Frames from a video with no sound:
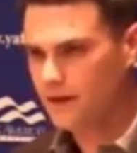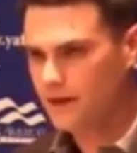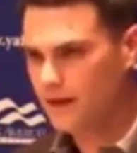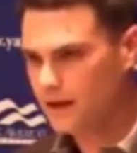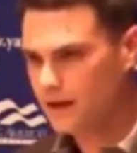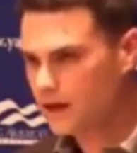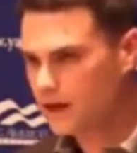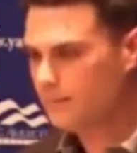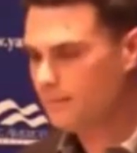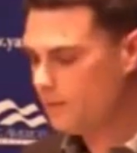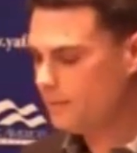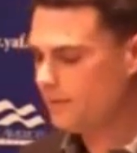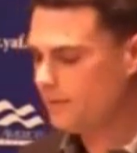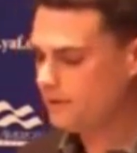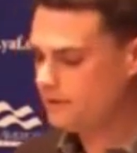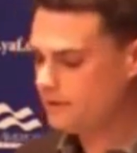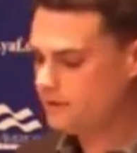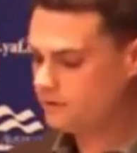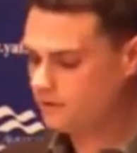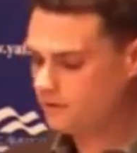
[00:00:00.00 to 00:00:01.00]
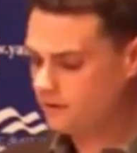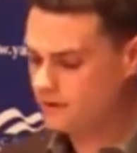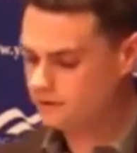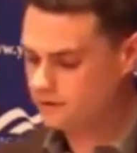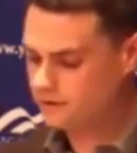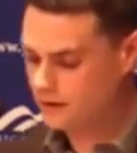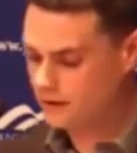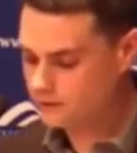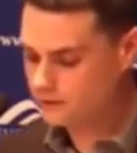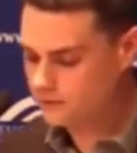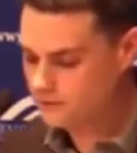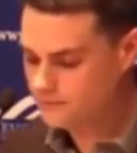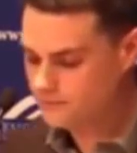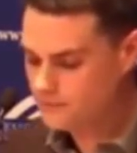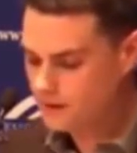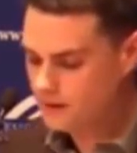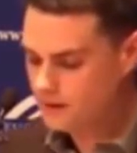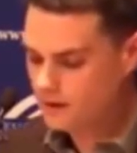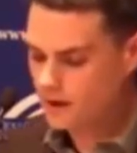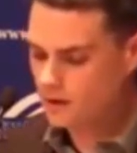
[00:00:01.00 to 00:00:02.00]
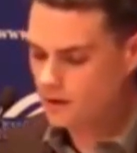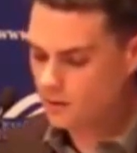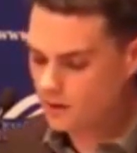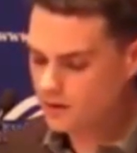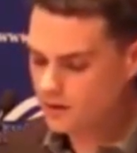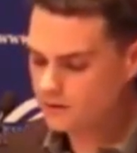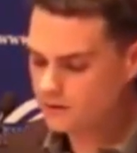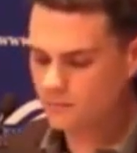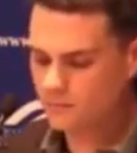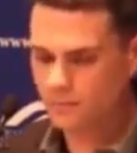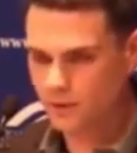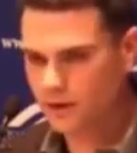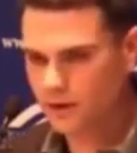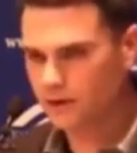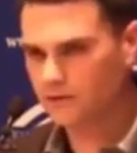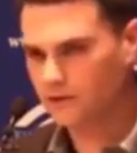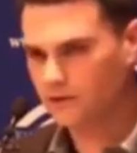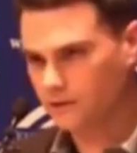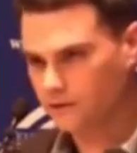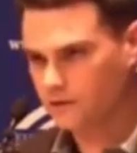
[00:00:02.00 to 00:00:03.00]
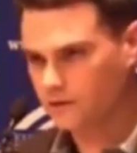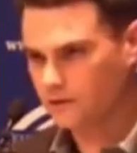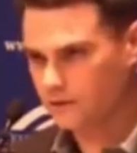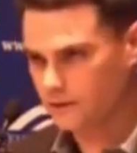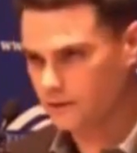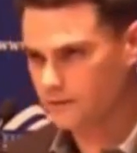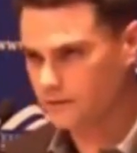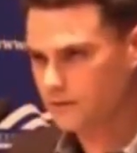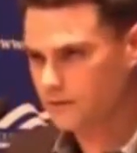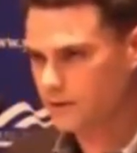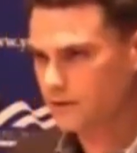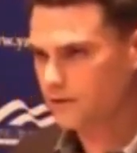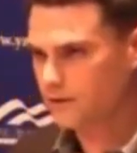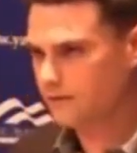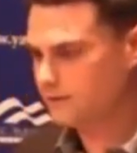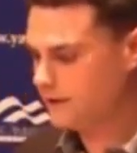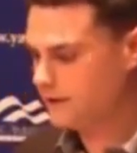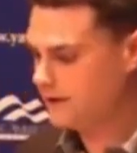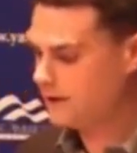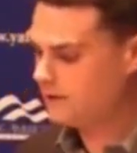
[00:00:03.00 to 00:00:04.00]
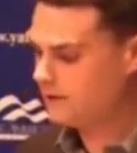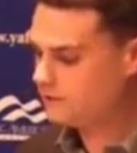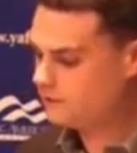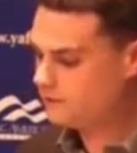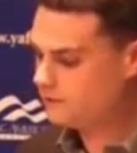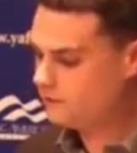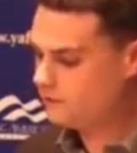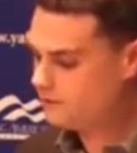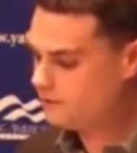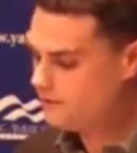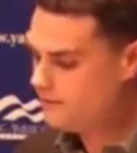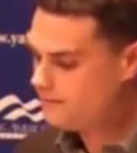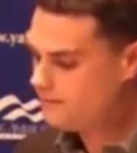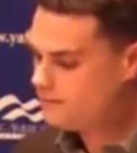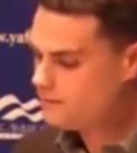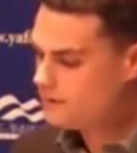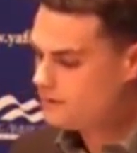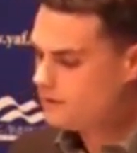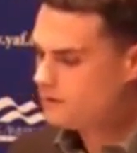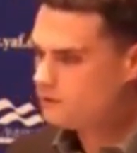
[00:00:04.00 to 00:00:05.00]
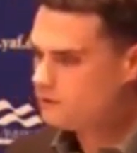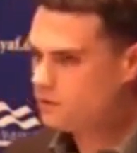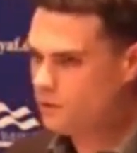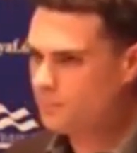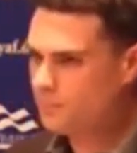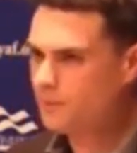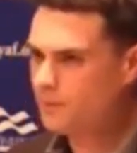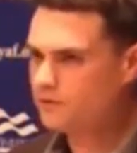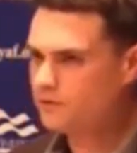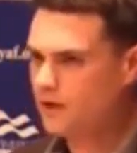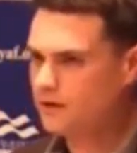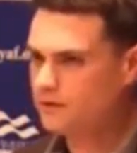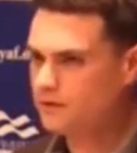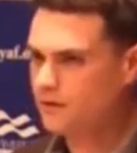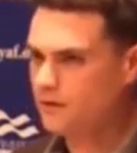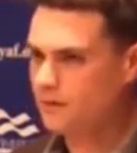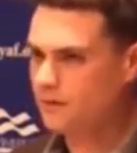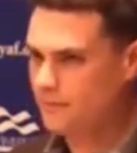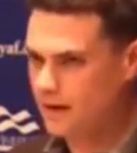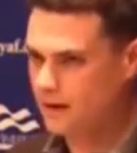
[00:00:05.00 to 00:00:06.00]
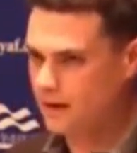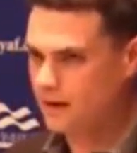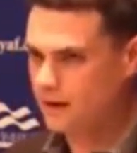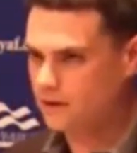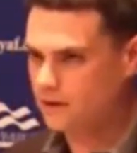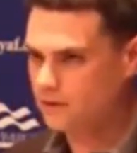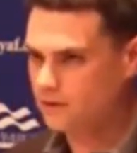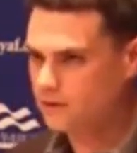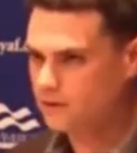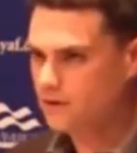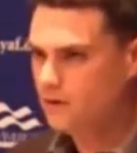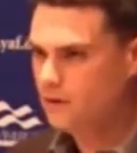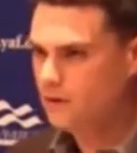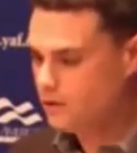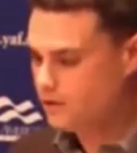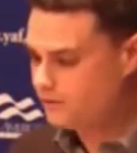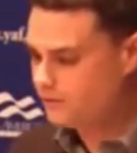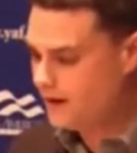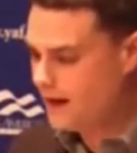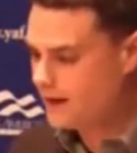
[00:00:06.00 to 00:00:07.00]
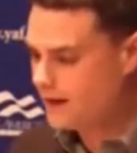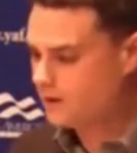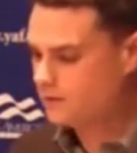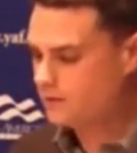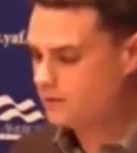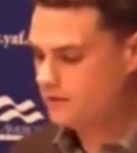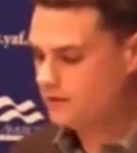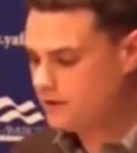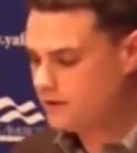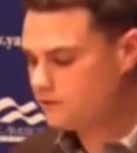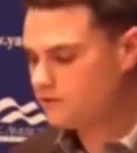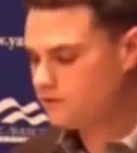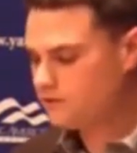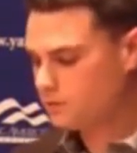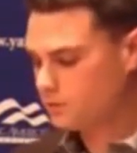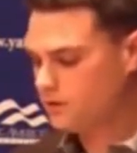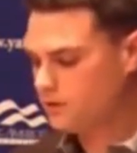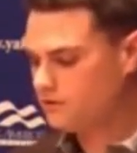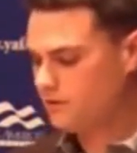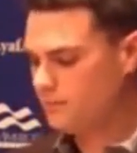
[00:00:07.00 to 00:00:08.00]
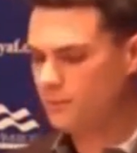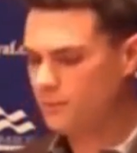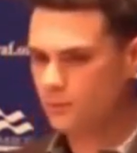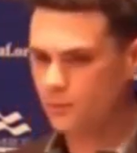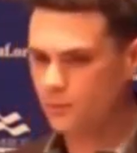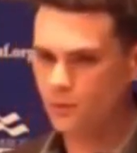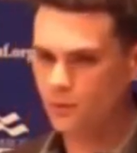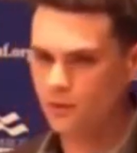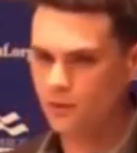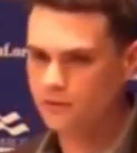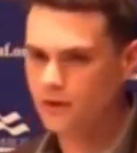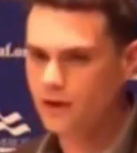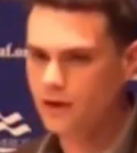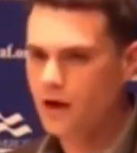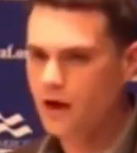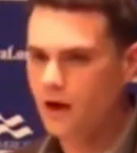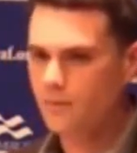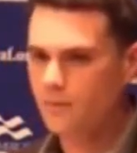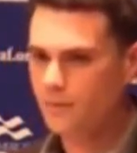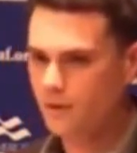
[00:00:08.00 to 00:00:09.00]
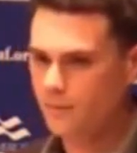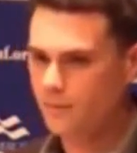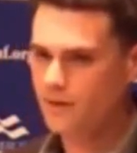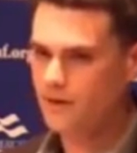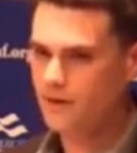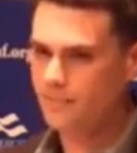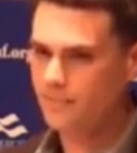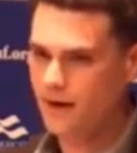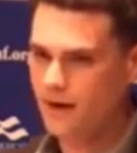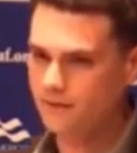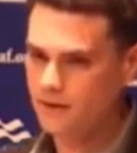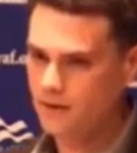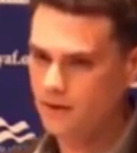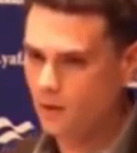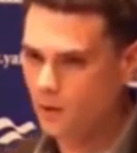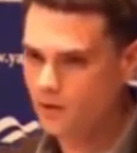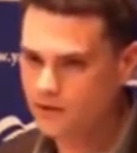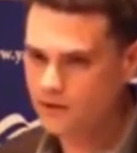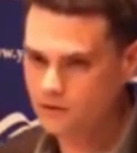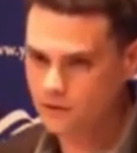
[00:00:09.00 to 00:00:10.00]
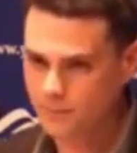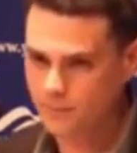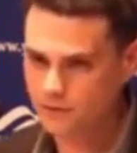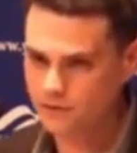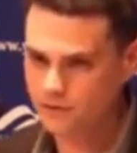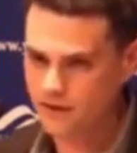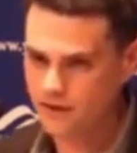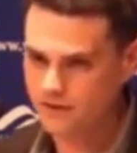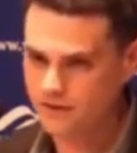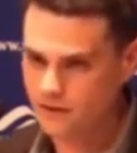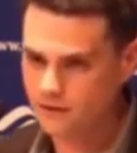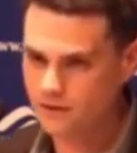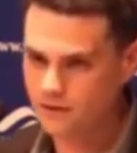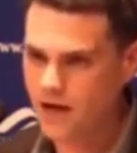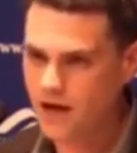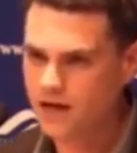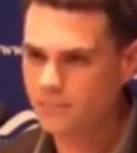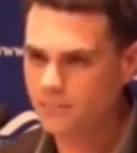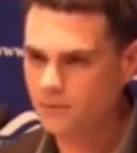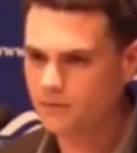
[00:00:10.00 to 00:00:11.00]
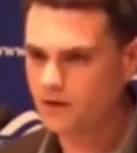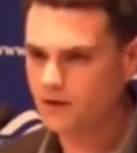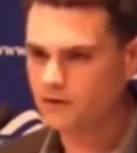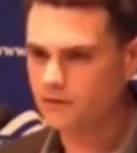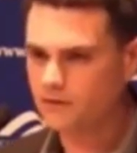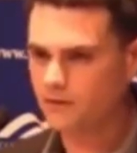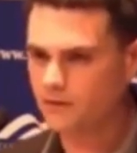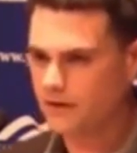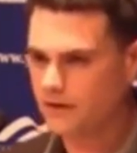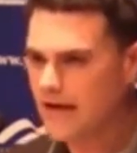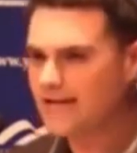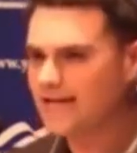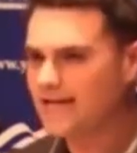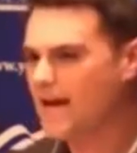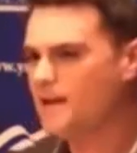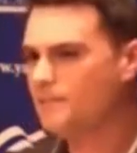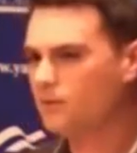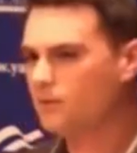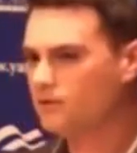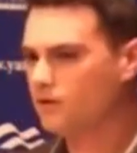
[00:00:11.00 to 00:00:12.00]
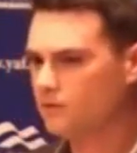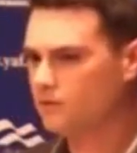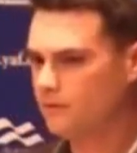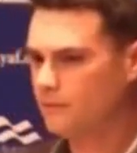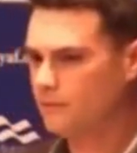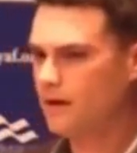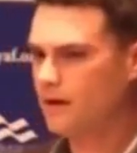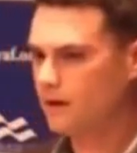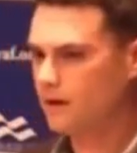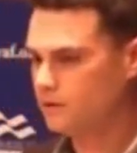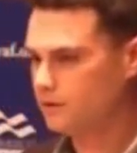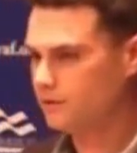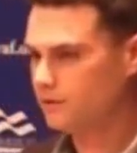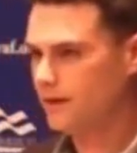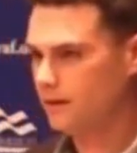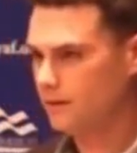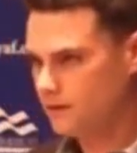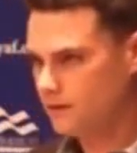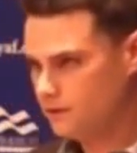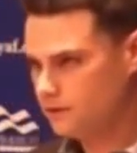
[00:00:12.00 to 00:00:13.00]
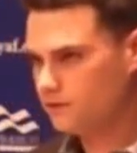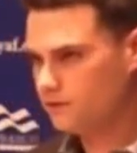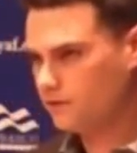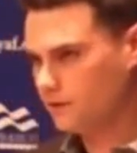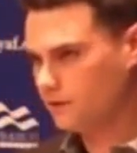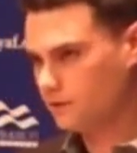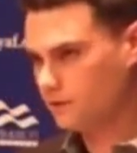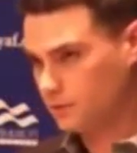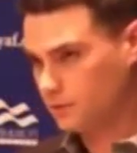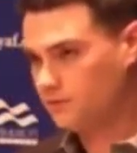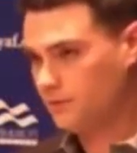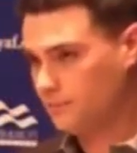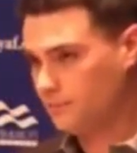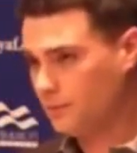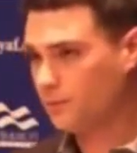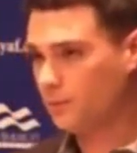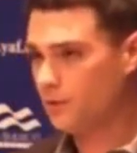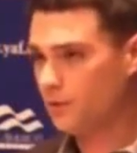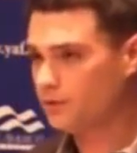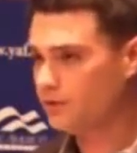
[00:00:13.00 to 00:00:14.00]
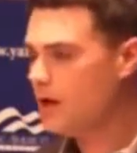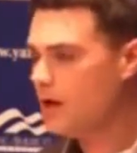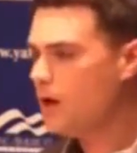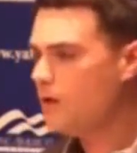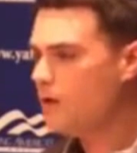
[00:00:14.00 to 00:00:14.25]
Income mobility still exists. According to the Brookings Institute, a left-leaning institute, 2% of Americans who follow these three simple rules are in permanent poverty. Only 2%. The other 98% of Americans who follow these three simple rules